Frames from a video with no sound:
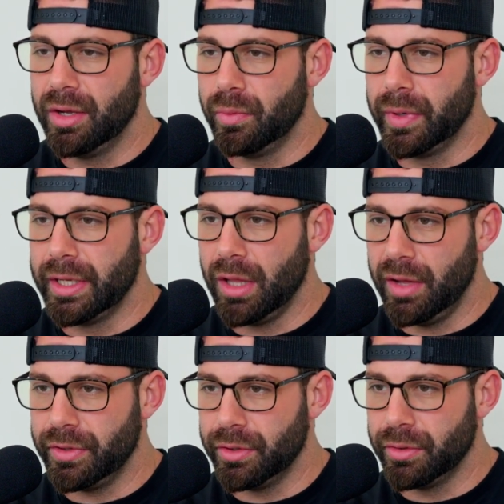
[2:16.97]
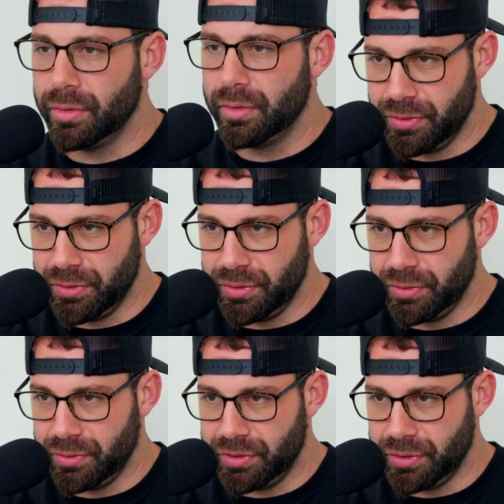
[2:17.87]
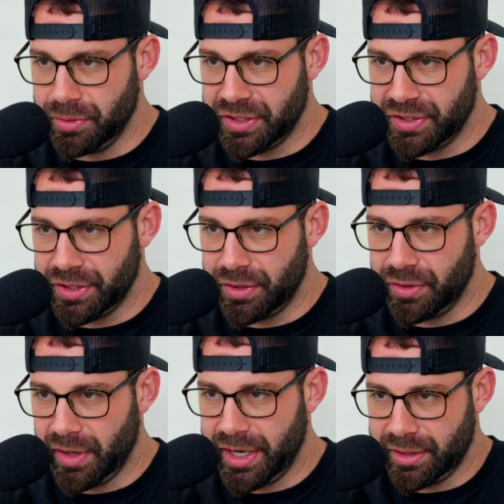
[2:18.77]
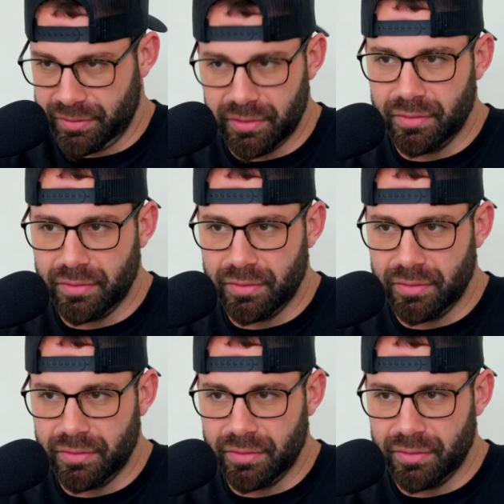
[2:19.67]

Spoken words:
we love you to consider like